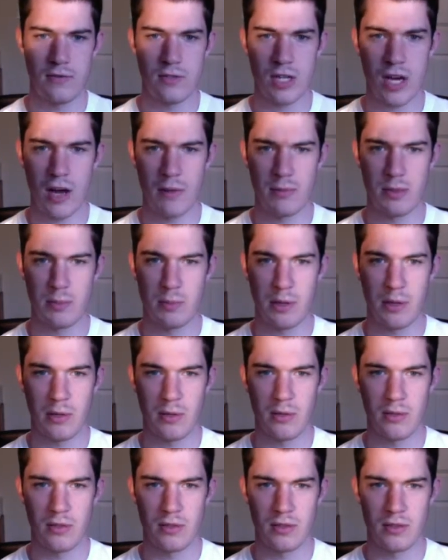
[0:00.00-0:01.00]
Jobs
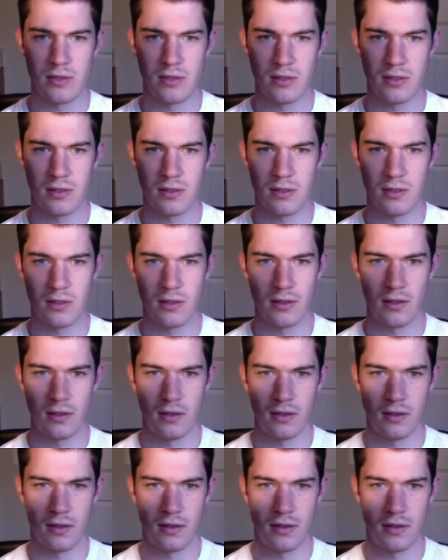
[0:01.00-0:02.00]
pose.
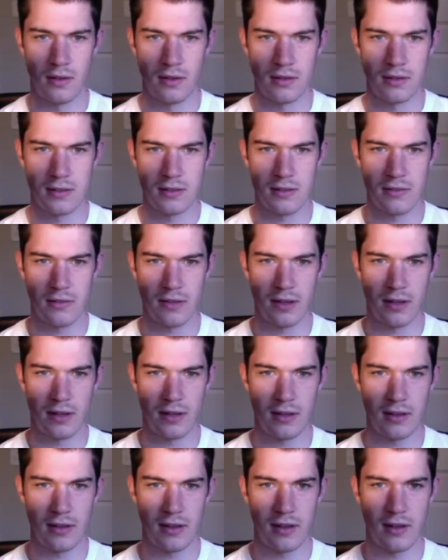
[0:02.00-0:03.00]
See if I can
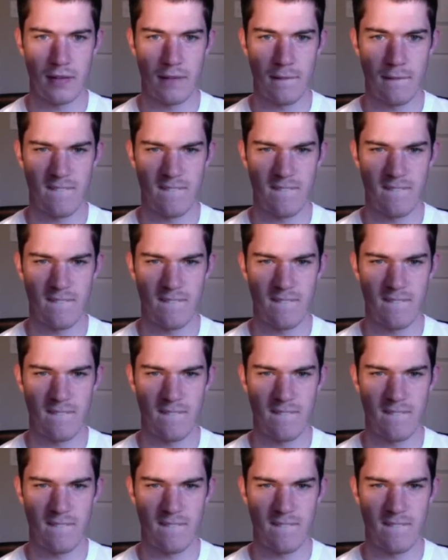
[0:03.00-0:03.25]
get that.